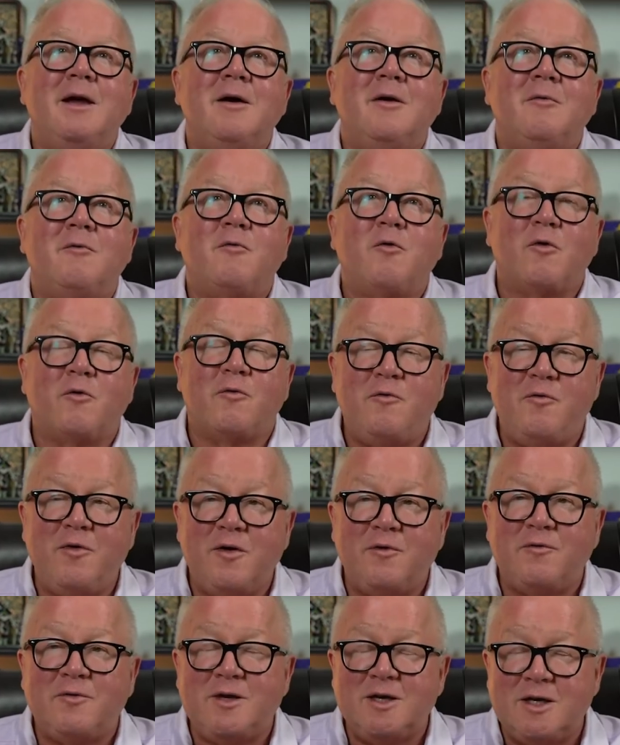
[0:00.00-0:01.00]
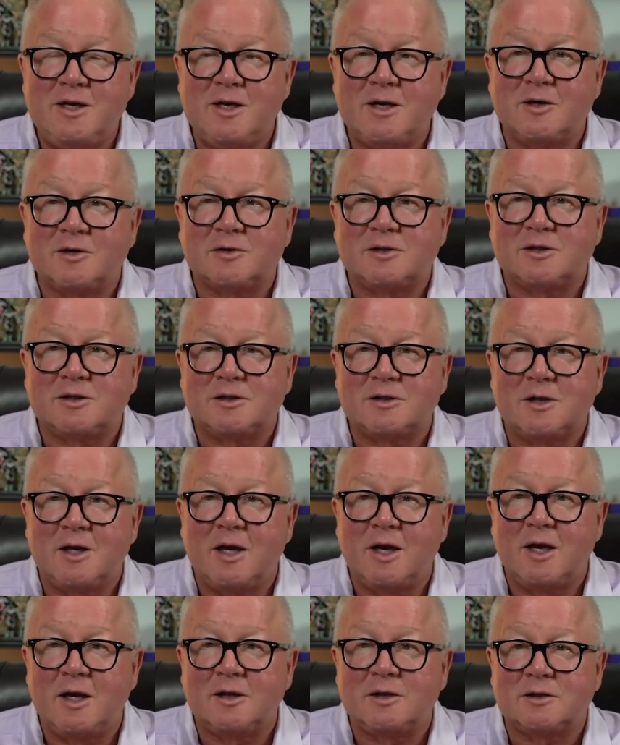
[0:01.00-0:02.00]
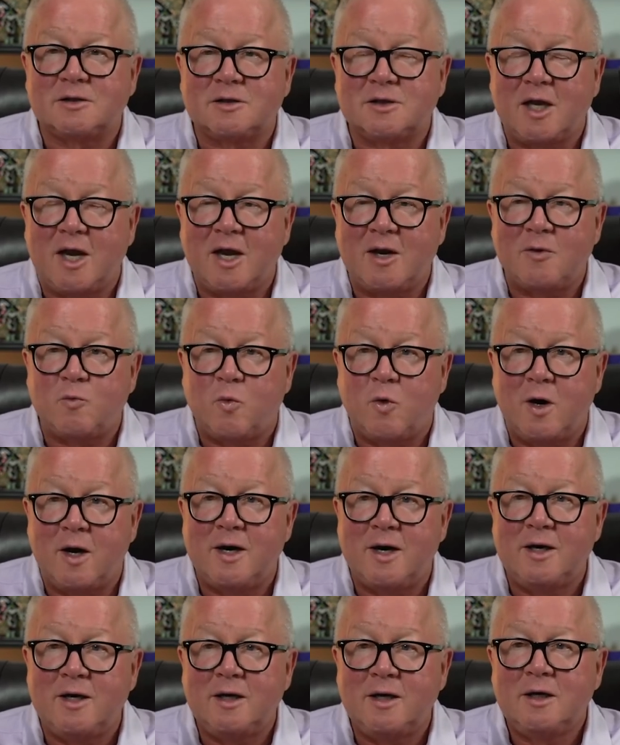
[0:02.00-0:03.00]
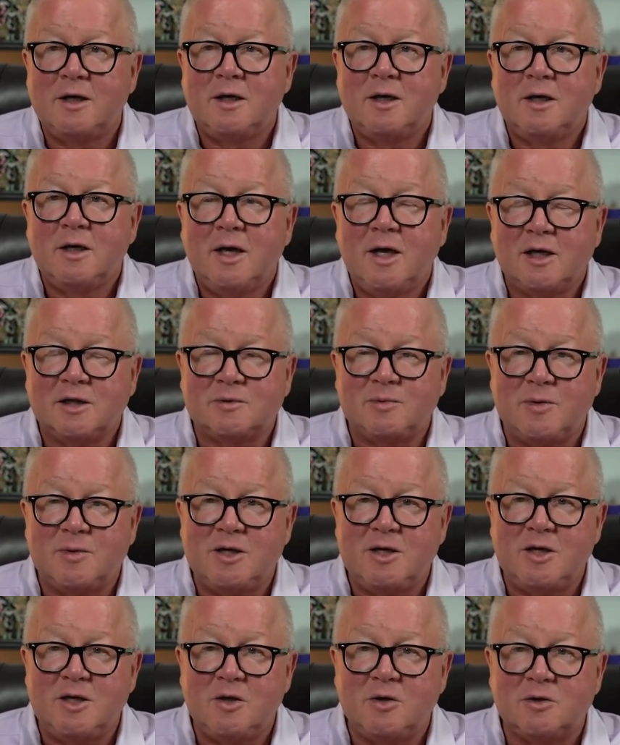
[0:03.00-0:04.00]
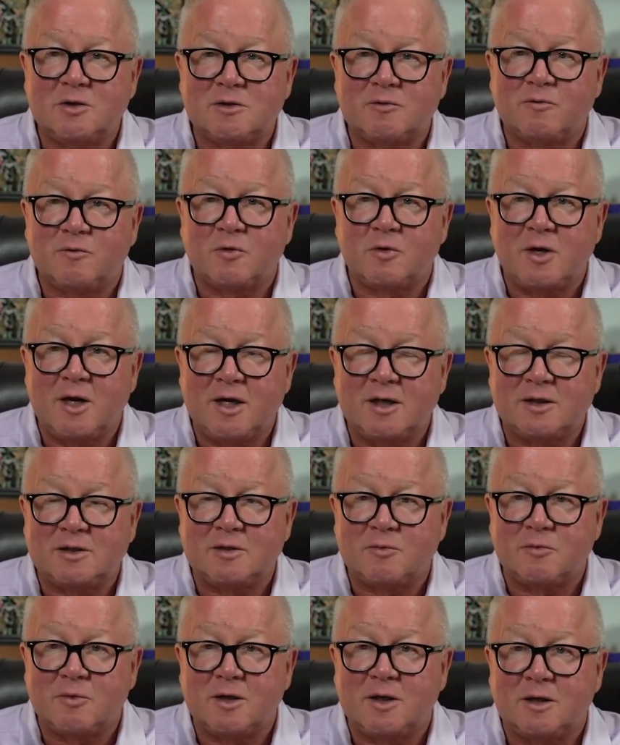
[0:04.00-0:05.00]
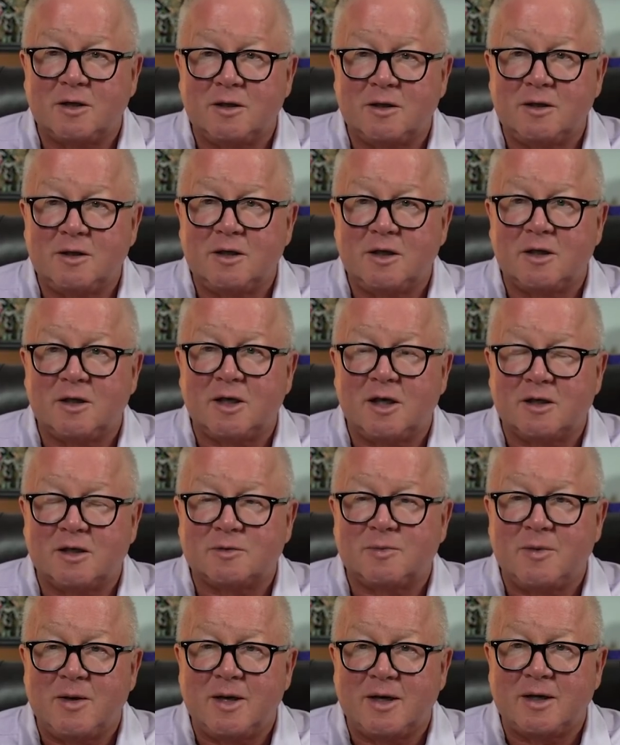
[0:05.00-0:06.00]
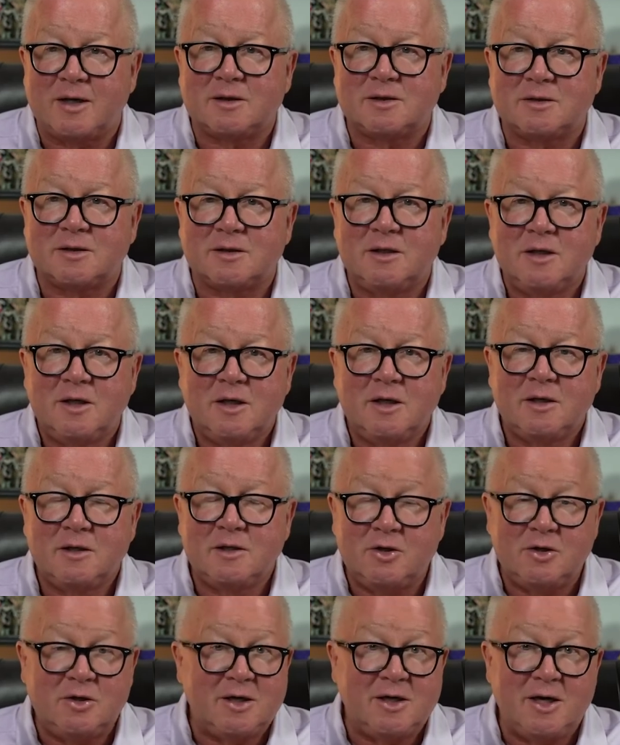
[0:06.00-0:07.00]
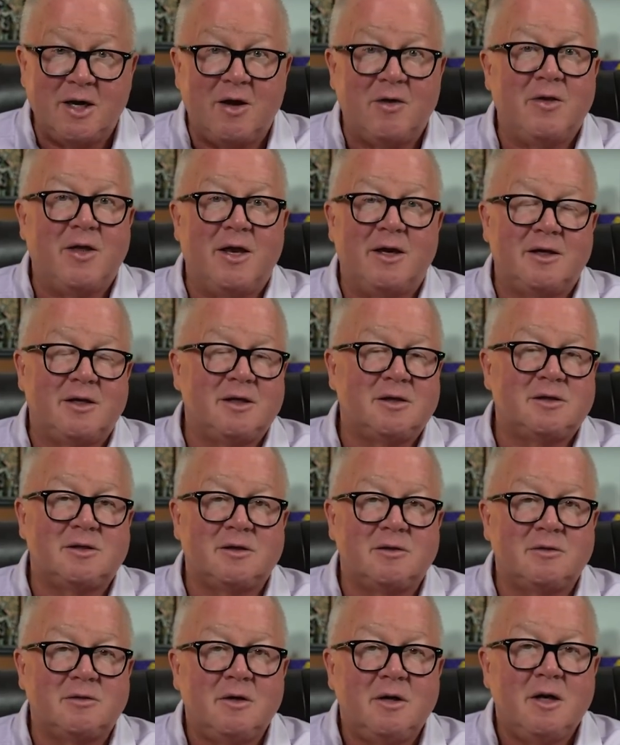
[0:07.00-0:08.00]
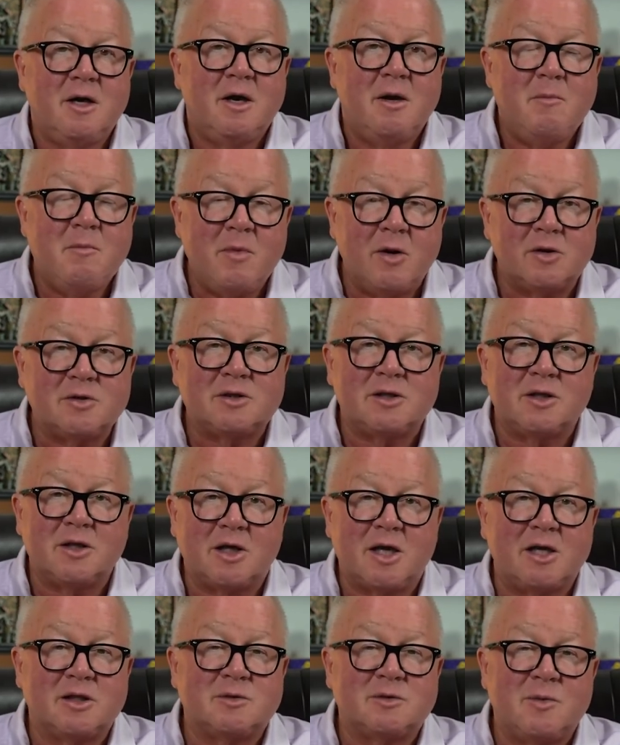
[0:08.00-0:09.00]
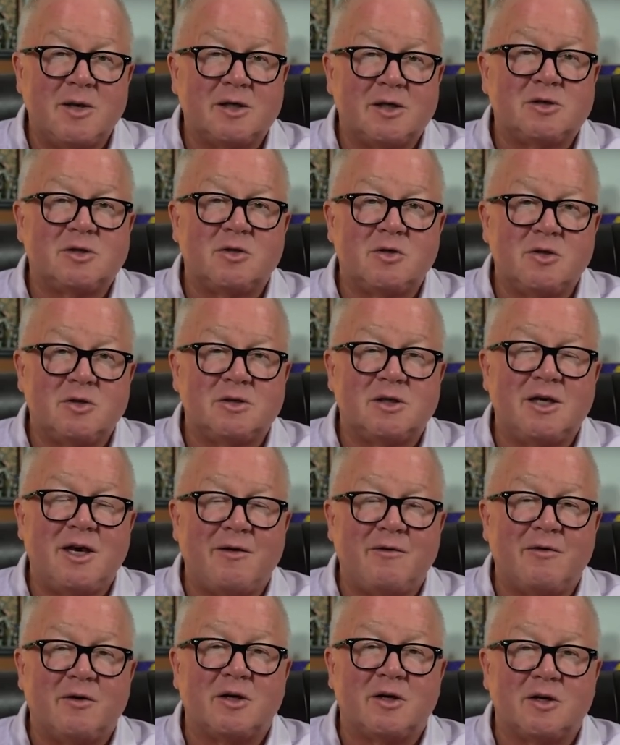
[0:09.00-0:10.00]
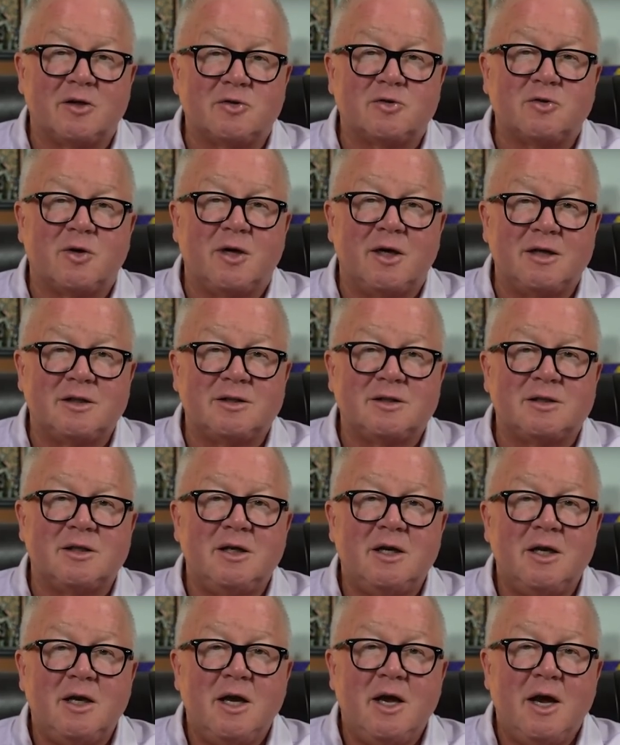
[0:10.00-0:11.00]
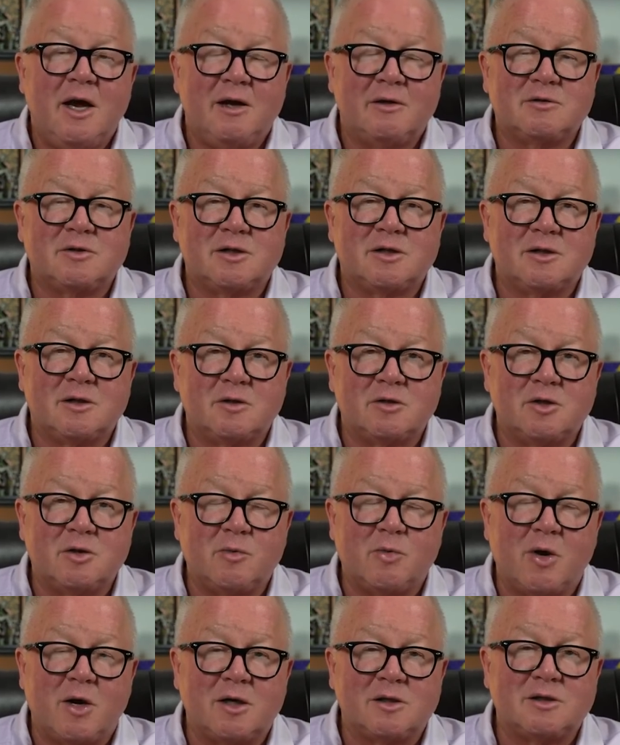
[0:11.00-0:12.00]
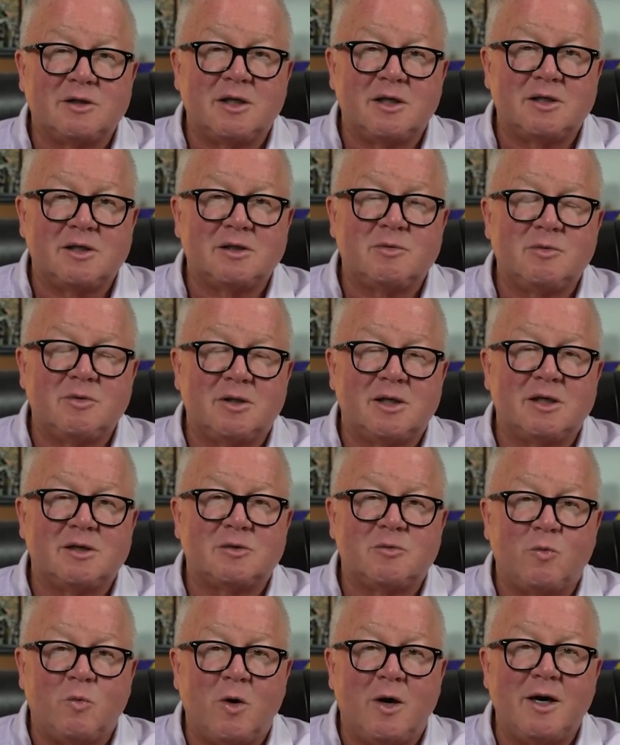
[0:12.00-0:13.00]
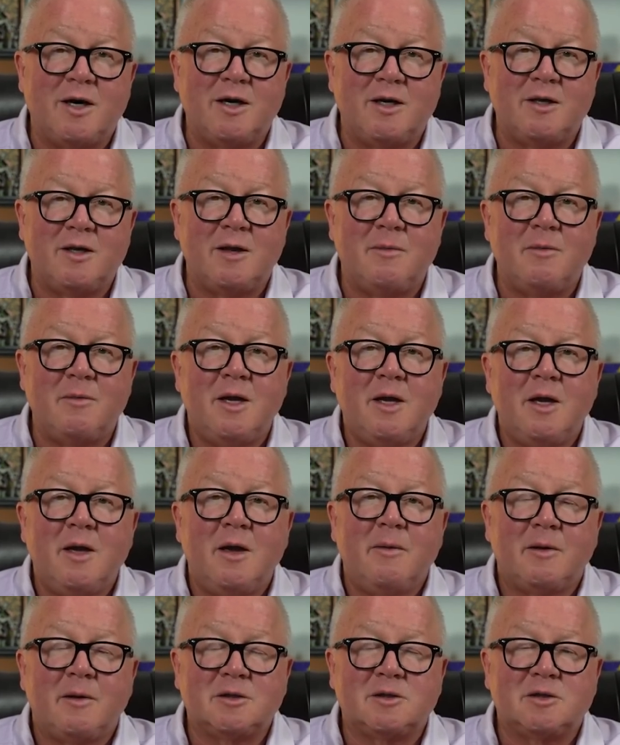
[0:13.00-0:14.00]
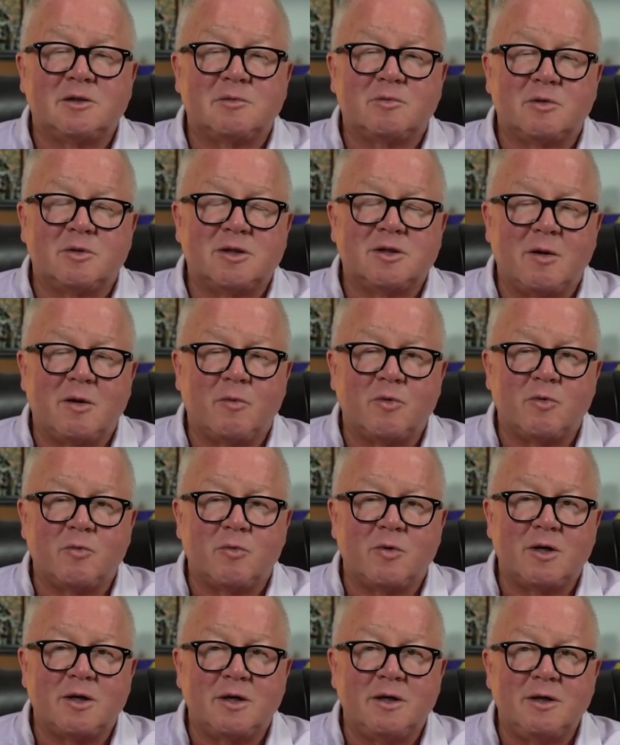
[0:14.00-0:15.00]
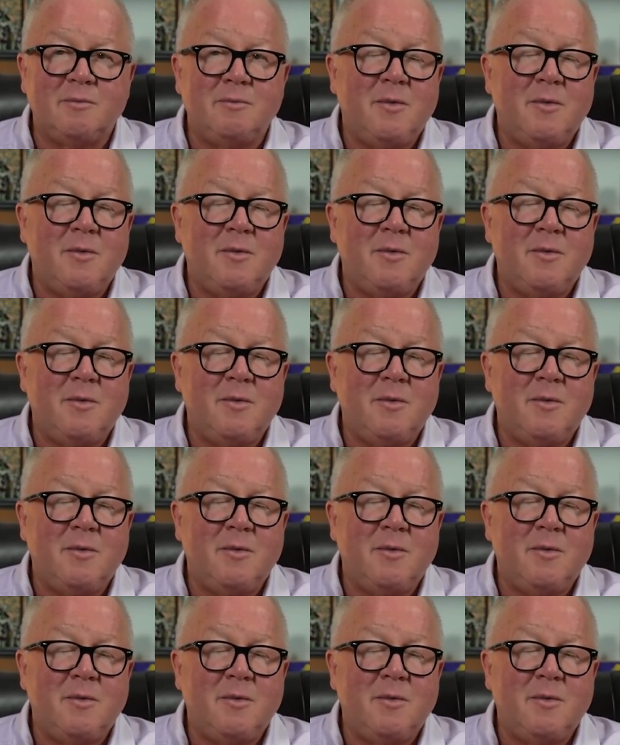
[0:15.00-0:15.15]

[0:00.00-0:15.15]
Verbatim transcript: For 50 years, SOD1 has been used for anti-wrinkling in cosmetics. You didn't know that, did you? Most of the cosmetics you're using have a little trace of superoxide dismutase 1 in them because it's supposed to help with wrinkling.